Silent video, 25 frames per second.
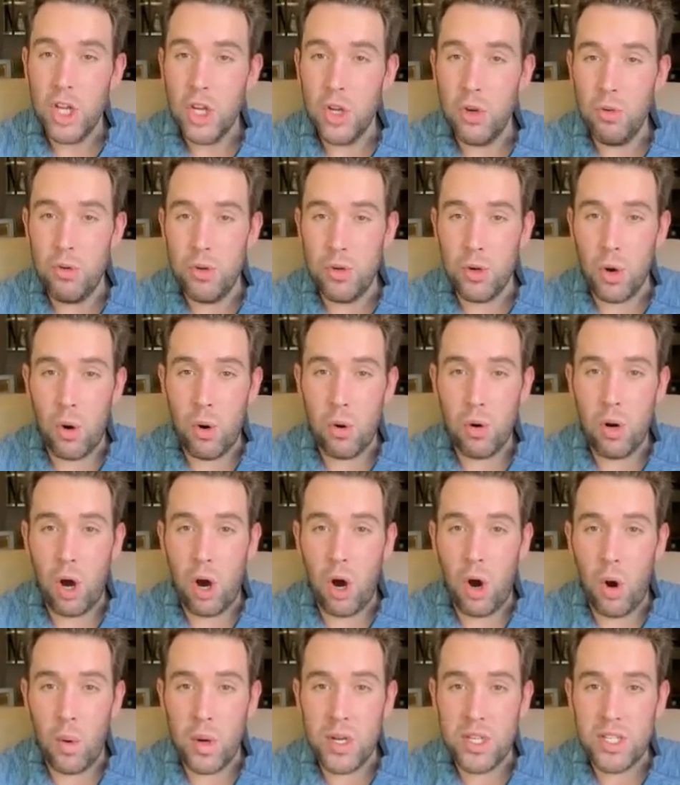You don't
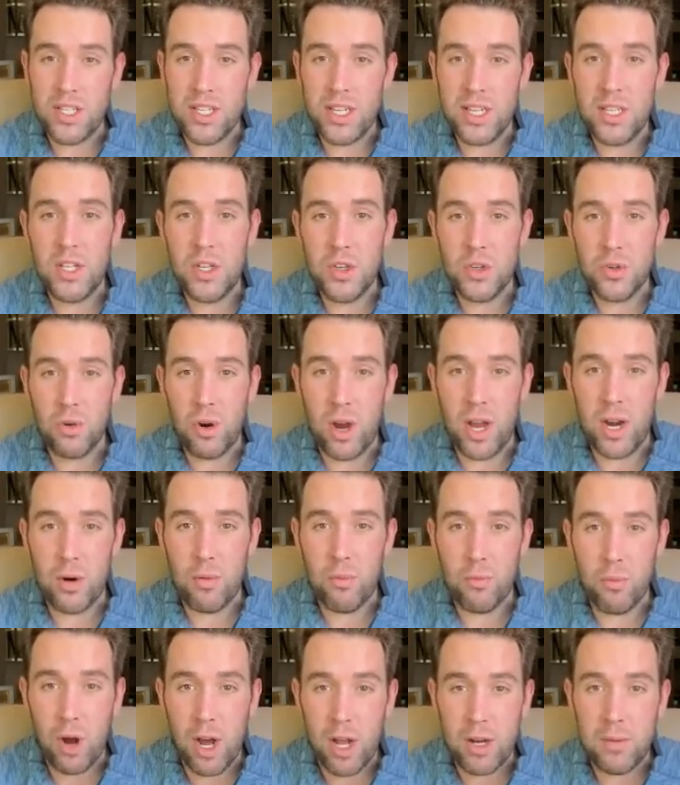always need to try to
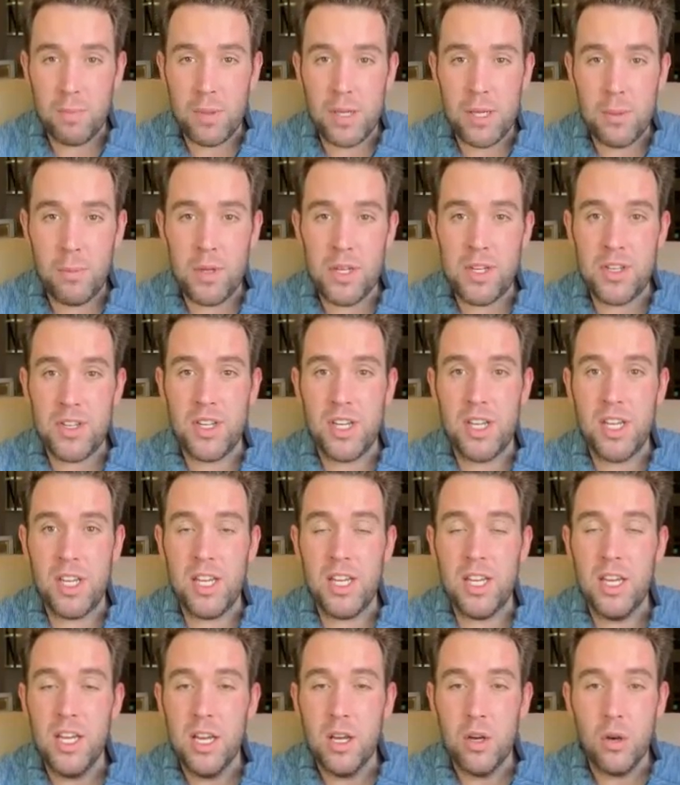run
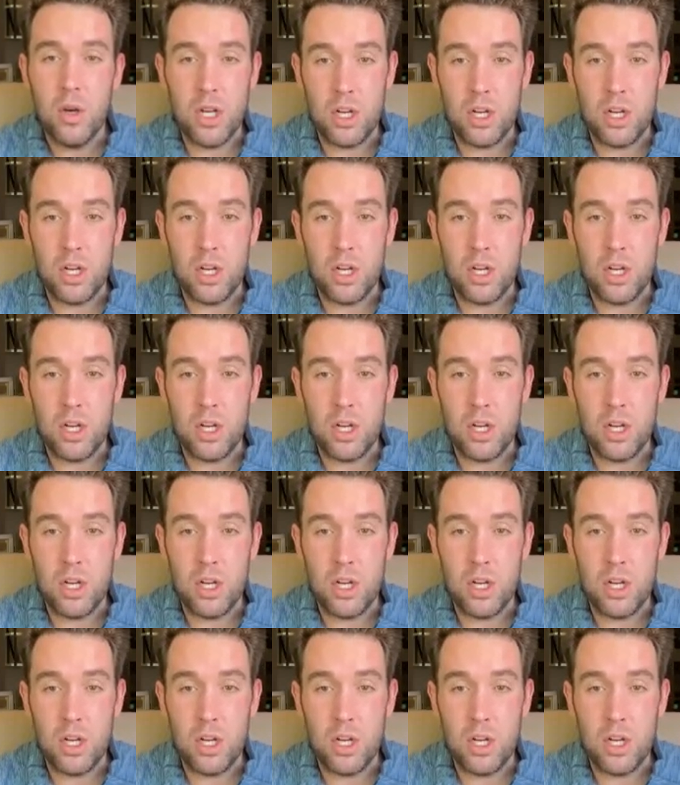PPC.